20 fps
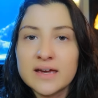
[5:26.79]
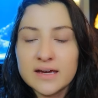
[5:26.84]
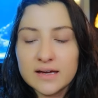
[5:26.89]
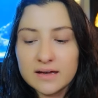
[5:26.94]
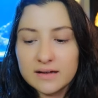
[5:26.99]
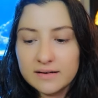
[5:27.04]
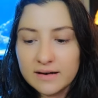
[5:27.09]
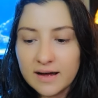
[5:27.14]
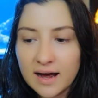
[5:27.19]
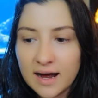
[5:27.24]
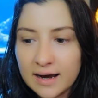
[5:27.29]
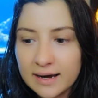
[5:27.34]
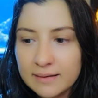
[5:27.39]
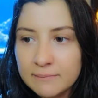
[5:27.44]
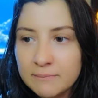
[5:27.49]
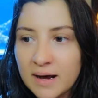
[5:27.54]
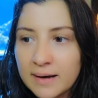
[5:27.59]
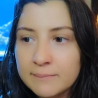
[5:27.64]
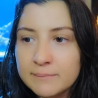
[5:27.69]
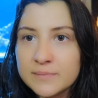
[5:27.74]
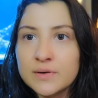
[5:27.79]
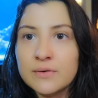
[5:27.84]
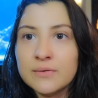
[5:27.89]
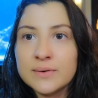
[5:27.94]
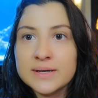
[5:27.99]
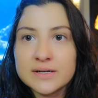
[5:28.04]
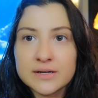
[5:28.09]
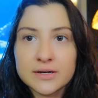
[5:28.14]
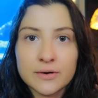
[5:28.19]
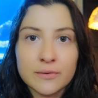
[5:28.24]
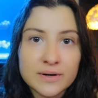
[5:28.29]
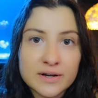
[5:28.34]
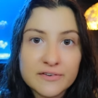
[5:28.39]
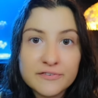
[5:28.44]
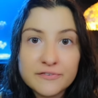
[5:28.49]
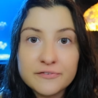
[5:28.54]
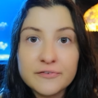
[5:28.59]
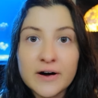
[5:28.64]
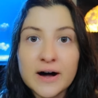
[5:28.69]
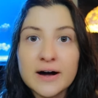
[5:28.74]
and I'm going to go in a
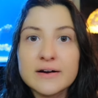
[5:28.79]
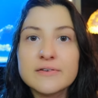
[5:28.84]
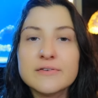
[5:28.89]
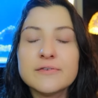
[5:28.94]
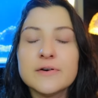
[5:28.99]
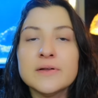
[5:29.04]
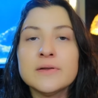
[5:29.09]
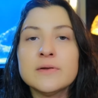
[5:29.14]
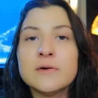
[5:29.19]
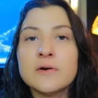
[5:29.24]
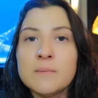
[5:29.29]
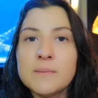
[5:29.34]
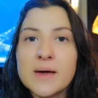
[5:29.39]
funk for a little